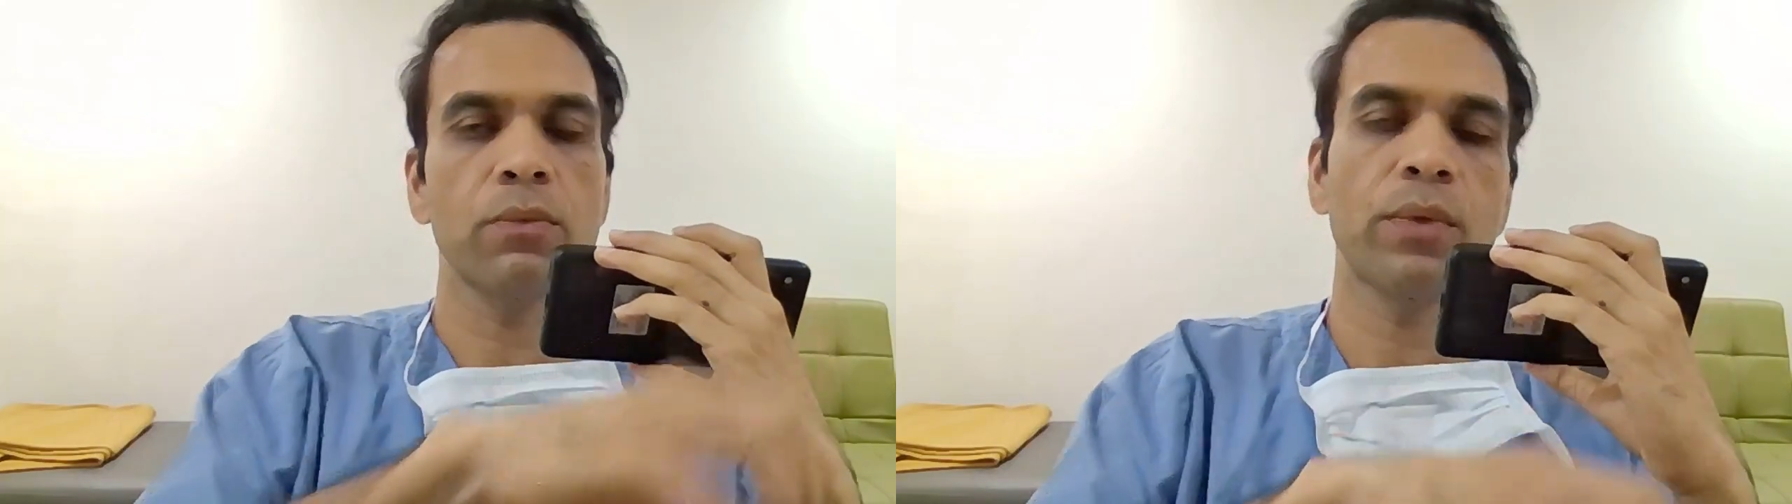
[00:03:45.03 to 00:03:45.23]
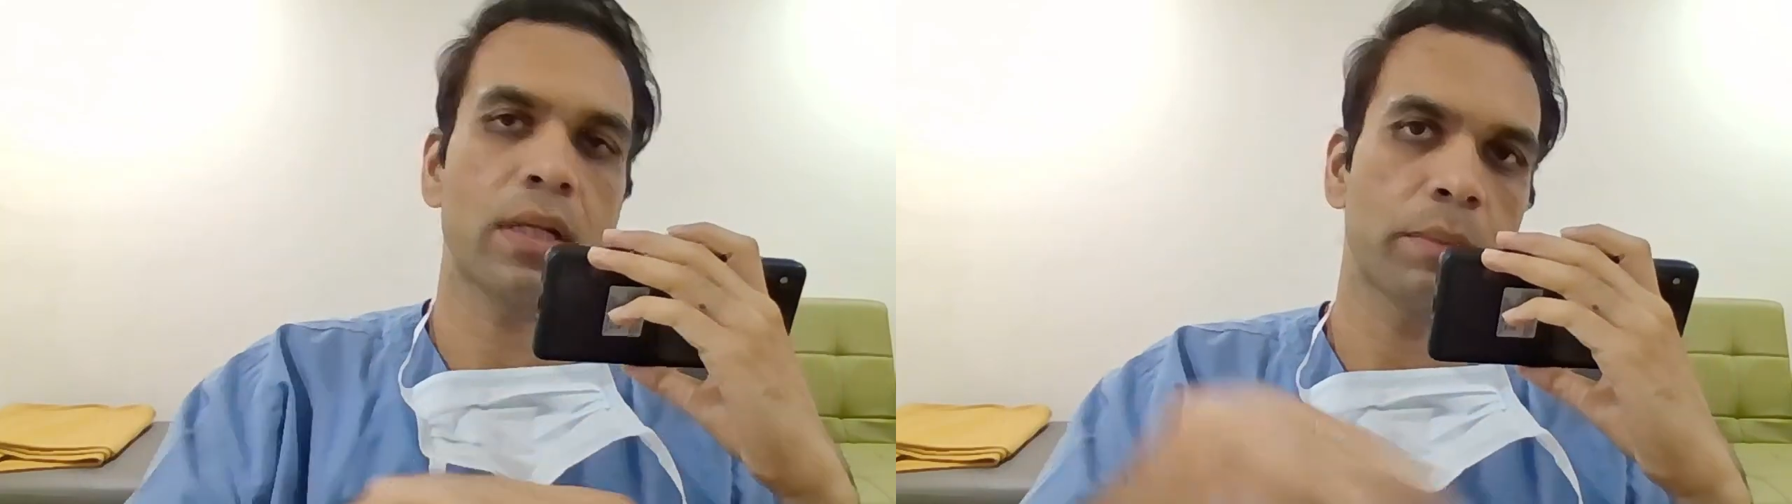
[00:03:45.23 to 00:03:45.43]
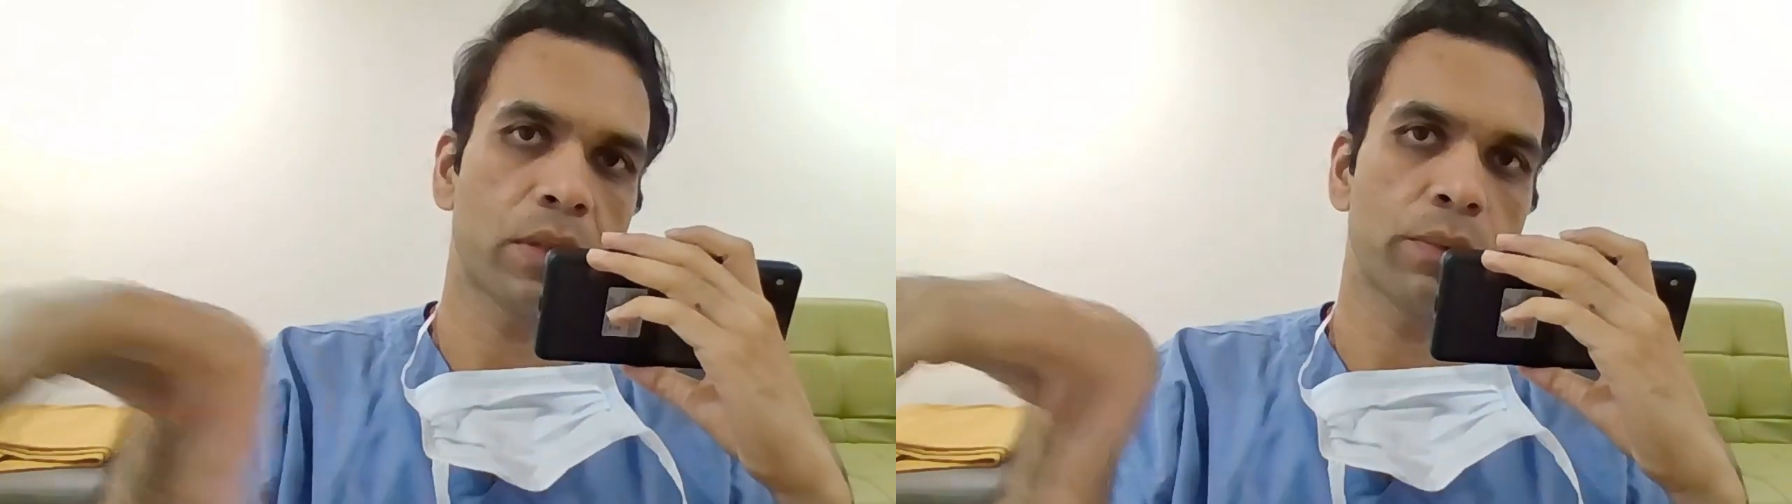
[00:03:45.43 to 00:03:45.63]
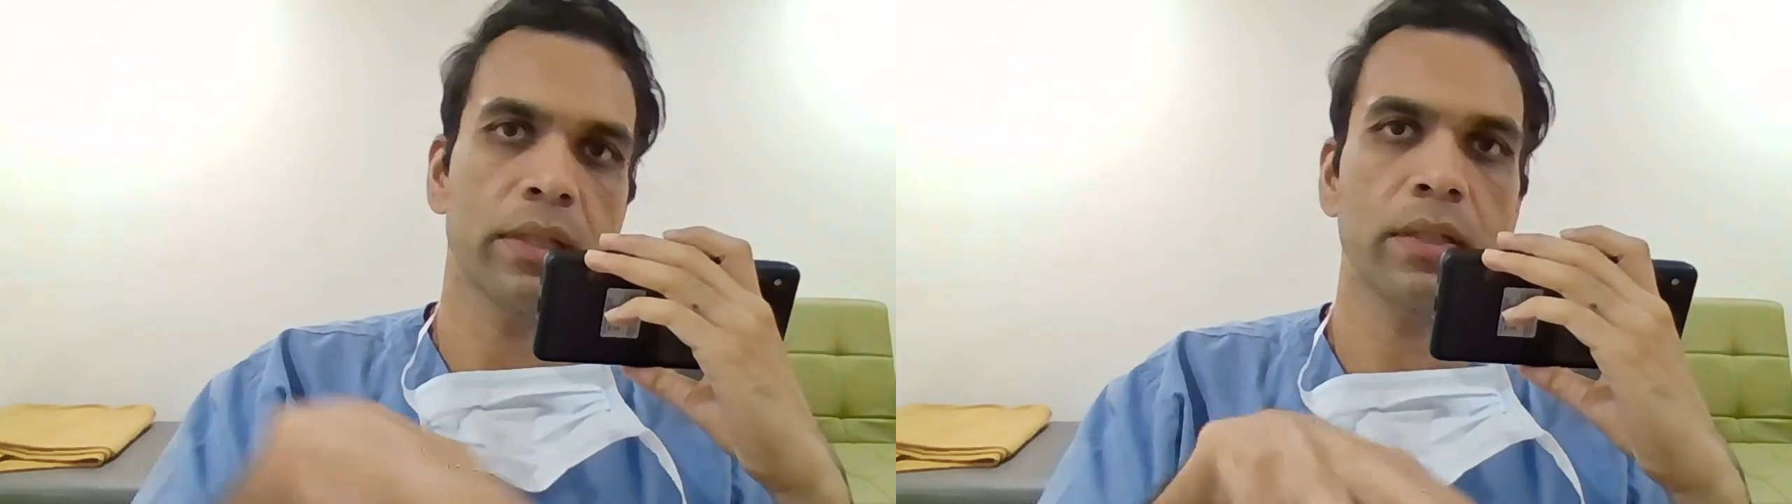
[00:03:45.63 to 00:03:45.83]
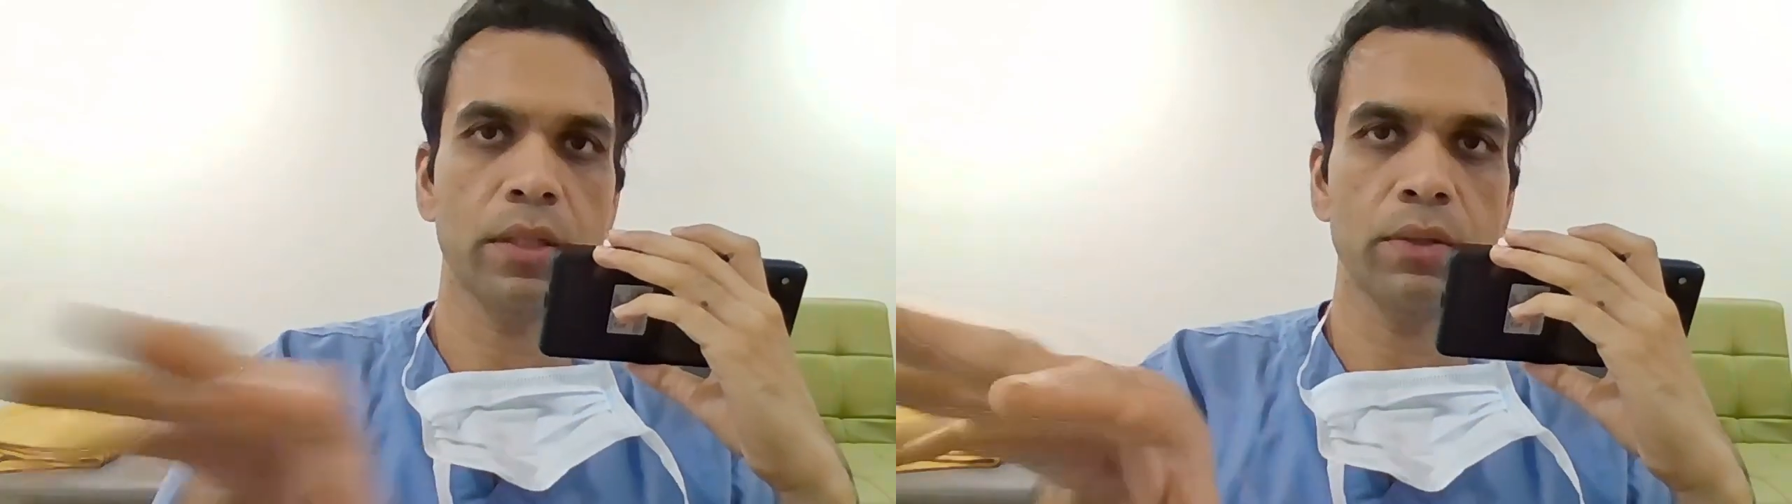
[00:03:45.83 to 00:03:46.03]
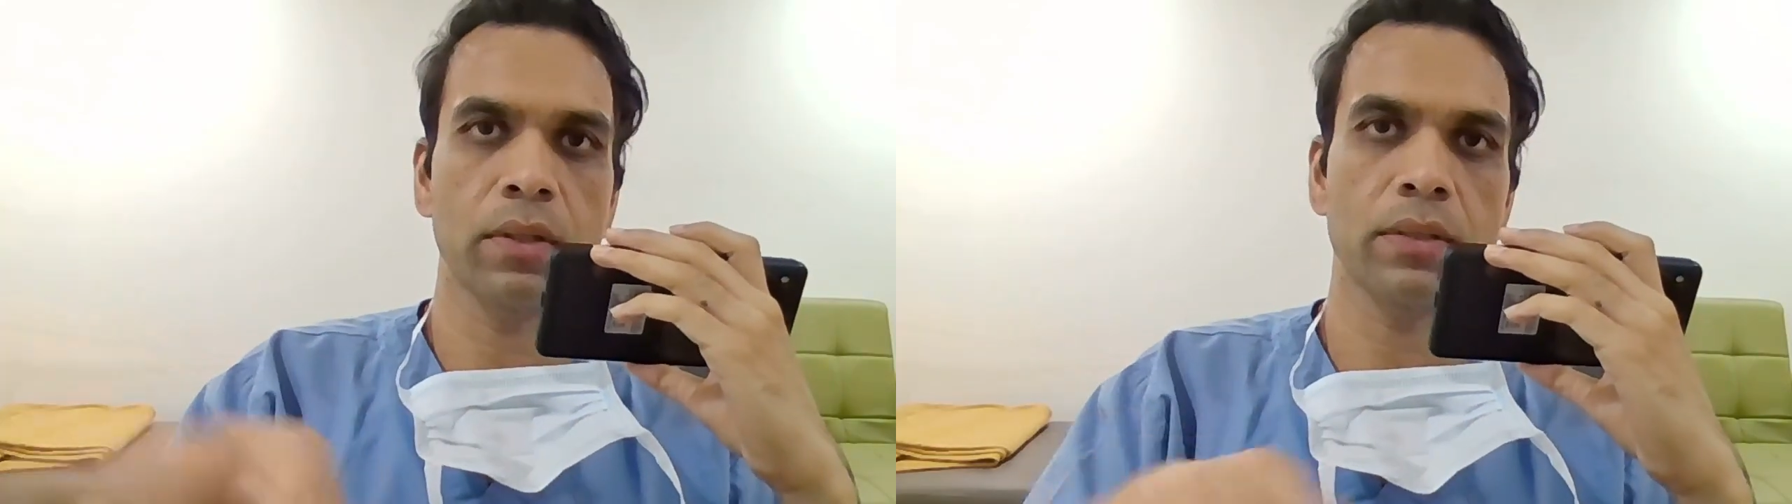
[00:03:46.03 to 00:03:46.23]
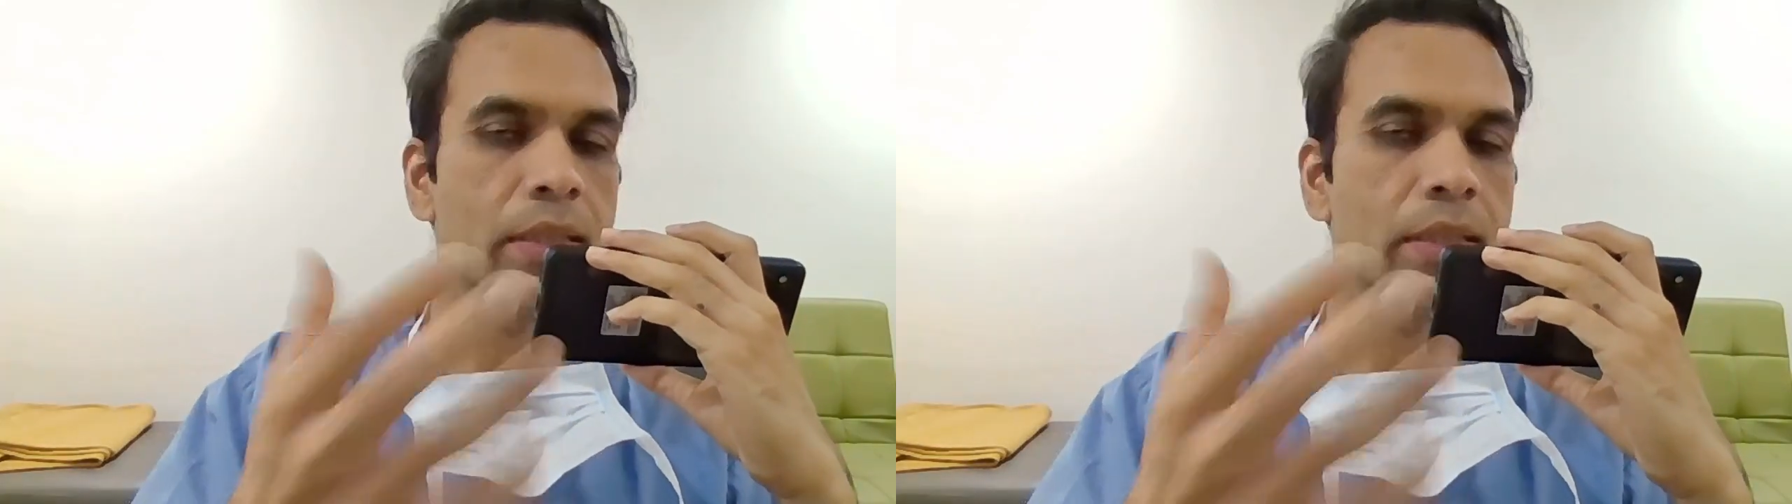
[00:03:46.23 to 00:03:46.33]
well between the neurons.